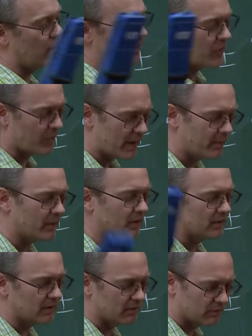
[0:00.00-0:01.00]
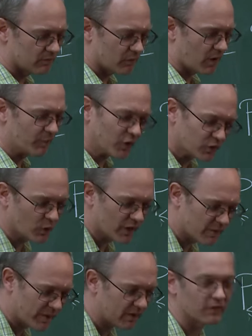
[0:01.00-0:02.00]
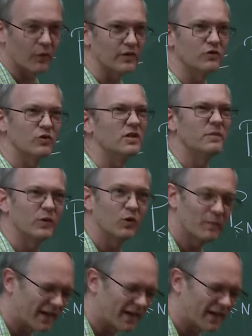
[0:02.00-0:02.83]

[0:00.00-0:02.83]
of the paper, where I'm not talking about, although I do seem to be talking